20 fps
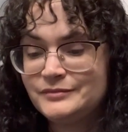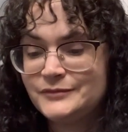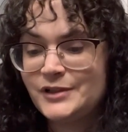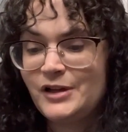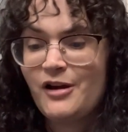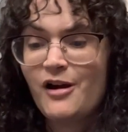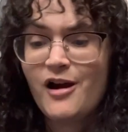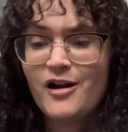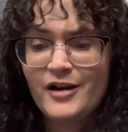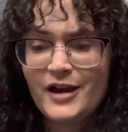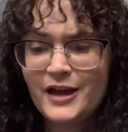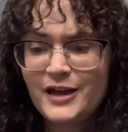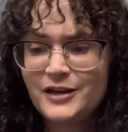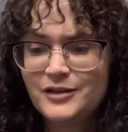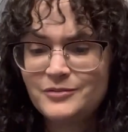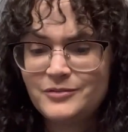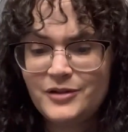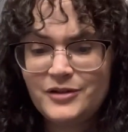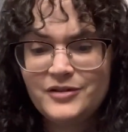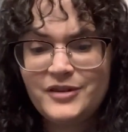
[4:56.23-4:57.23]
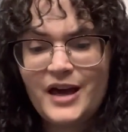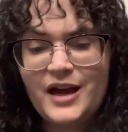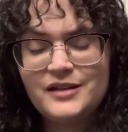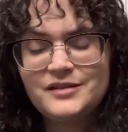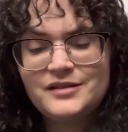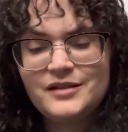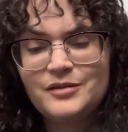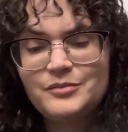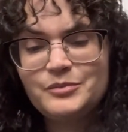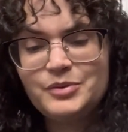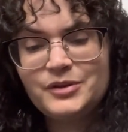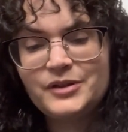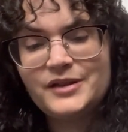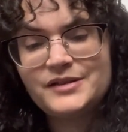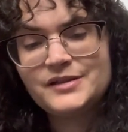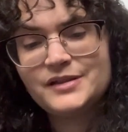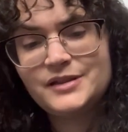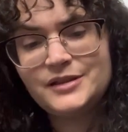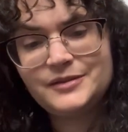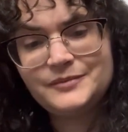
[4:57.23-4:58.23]
All right, well, that's
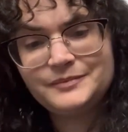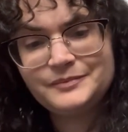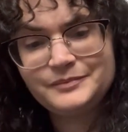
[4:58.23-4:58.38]
unpleasant.